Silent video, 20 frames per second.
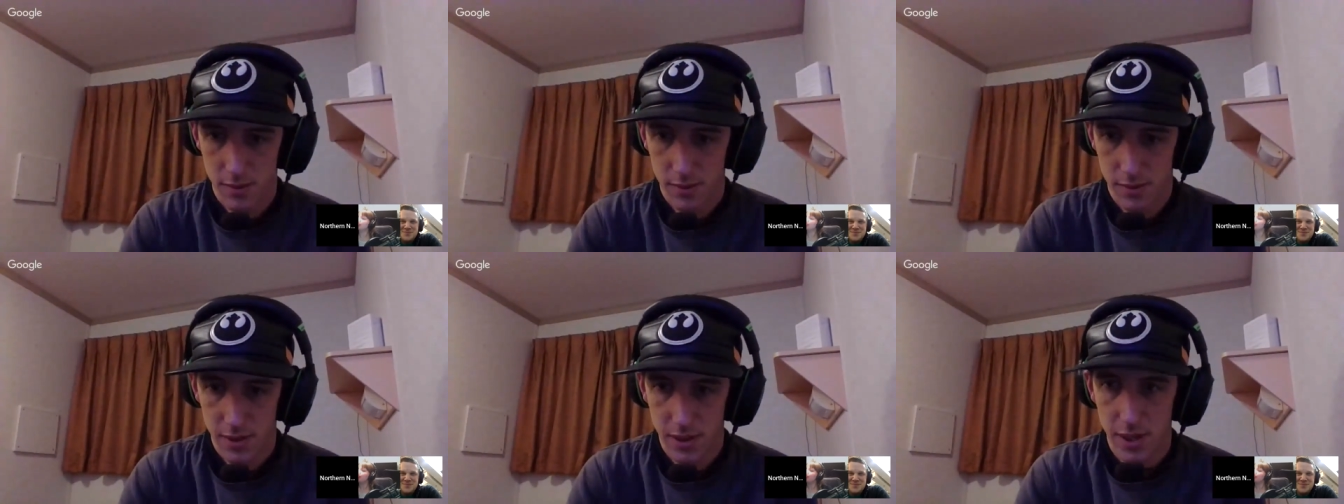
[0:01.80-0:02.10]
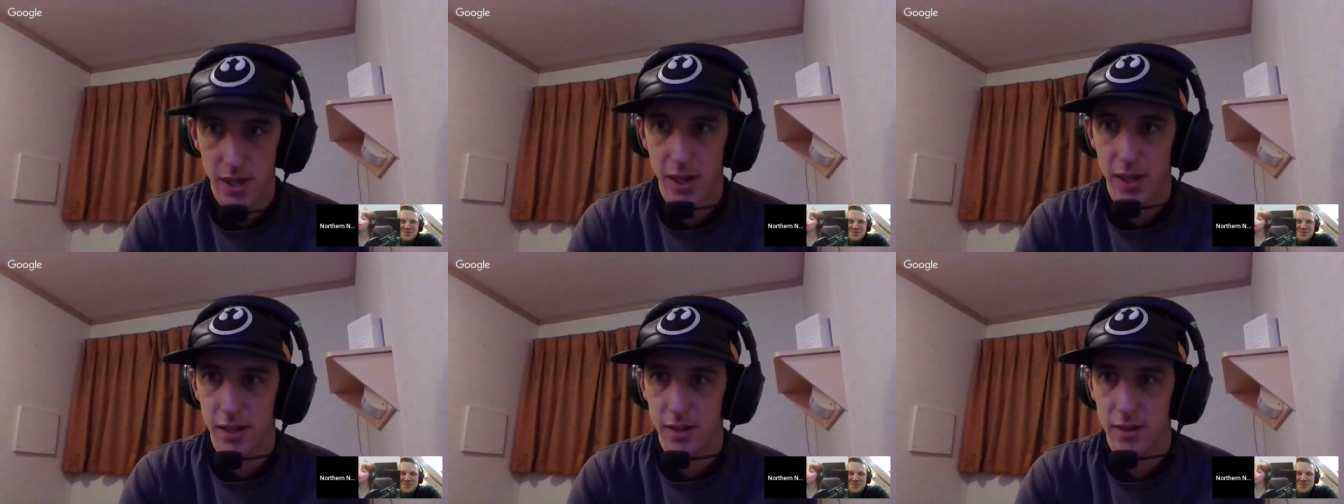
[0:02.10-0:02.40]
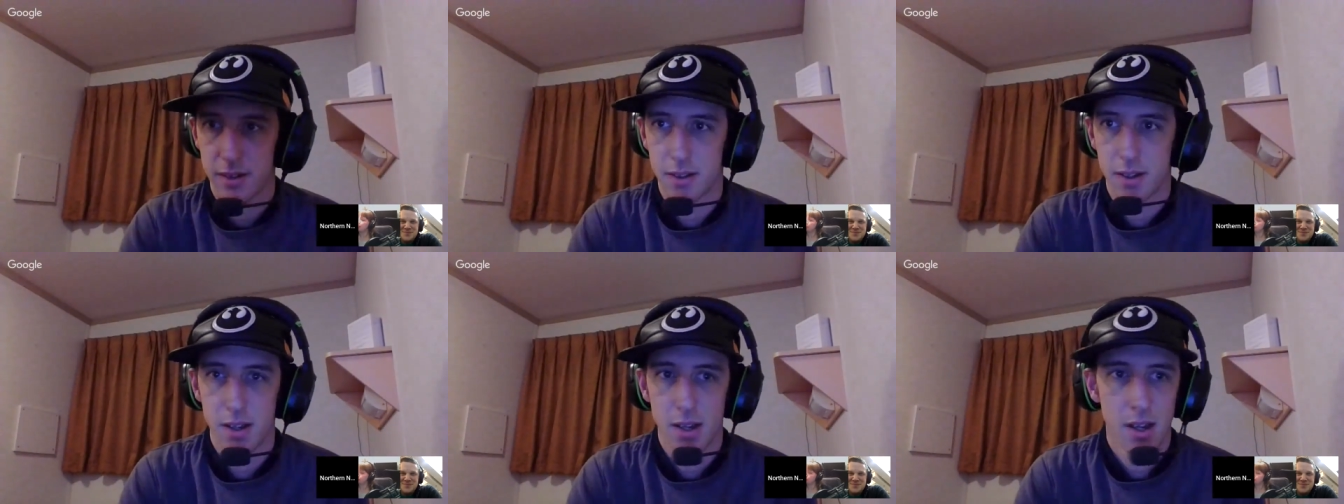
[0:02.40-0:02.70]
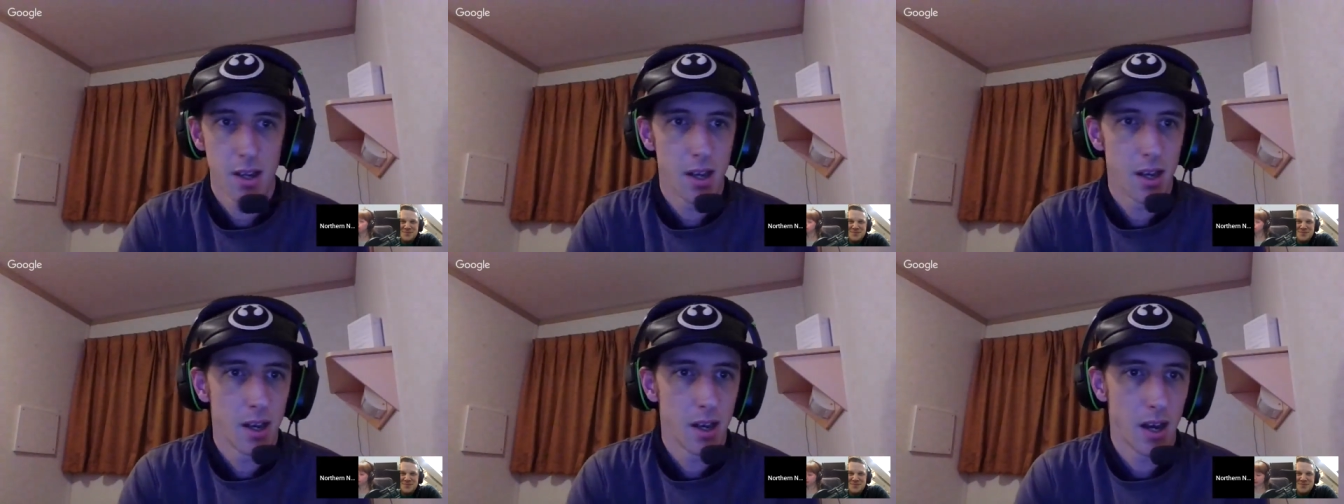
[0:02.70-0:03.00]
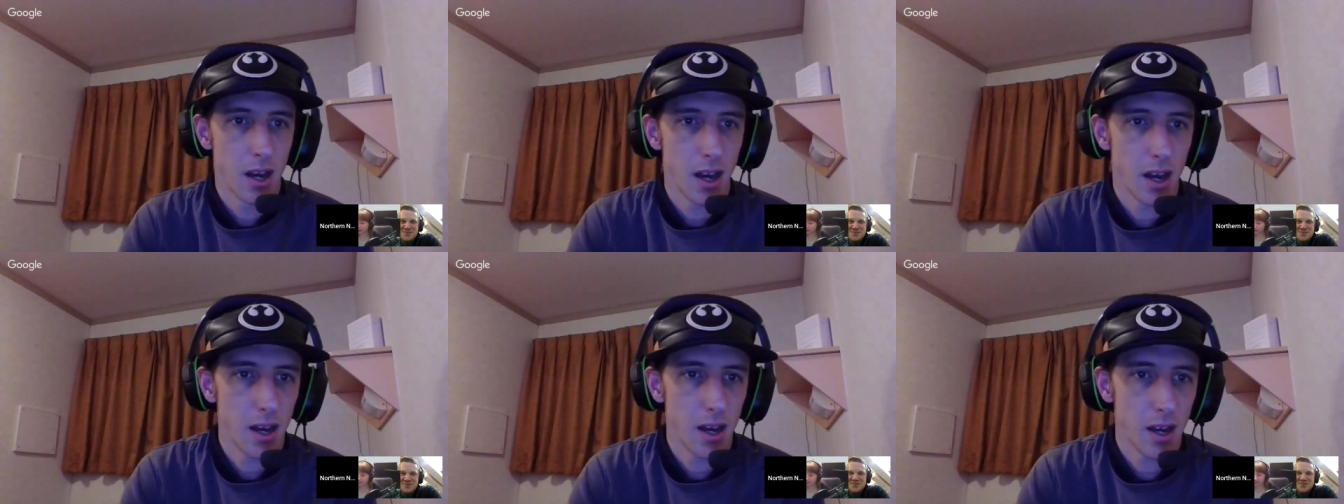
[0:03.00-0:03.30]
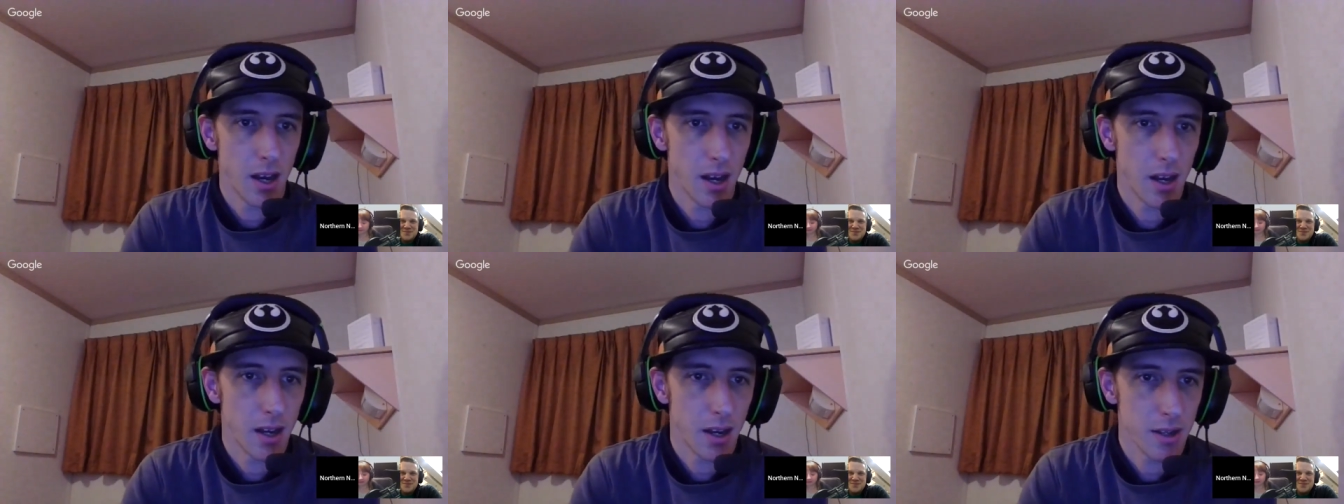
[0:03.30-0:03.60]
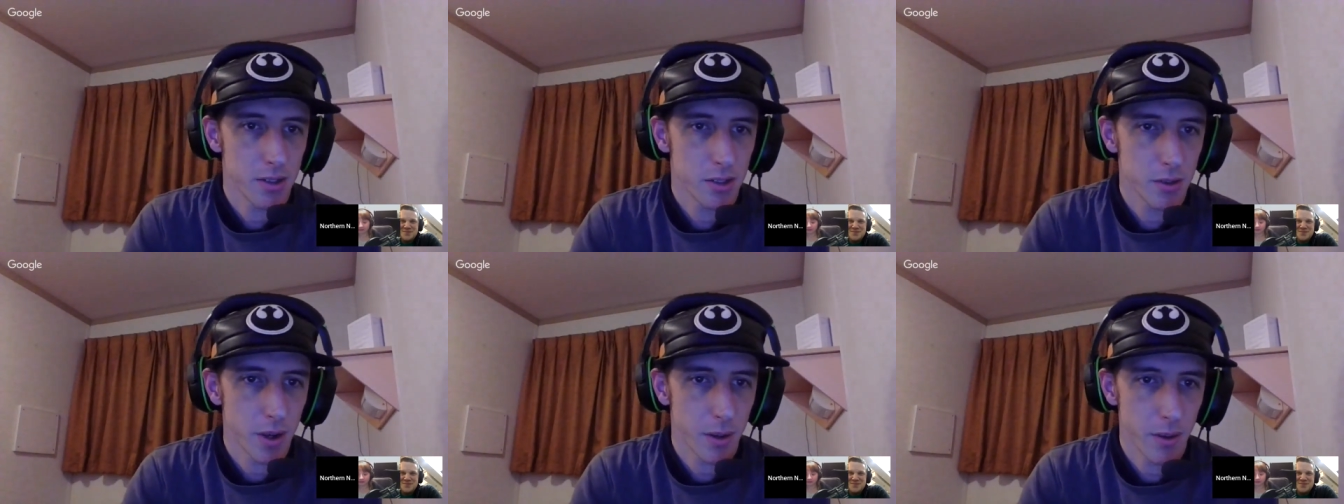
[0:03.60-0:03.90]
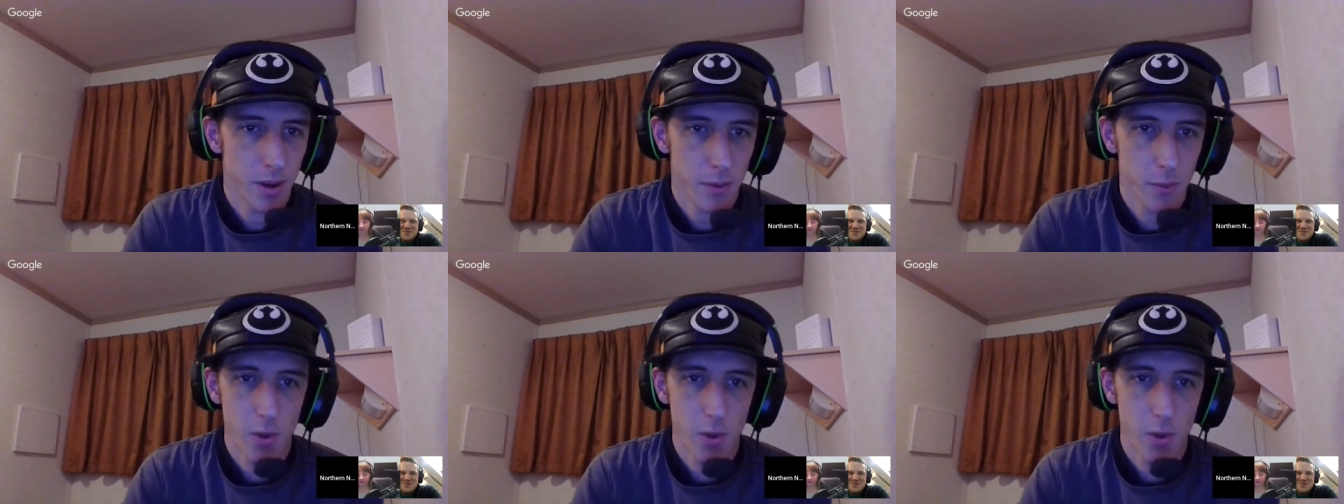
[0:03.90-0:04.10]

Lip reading: Okay. So I want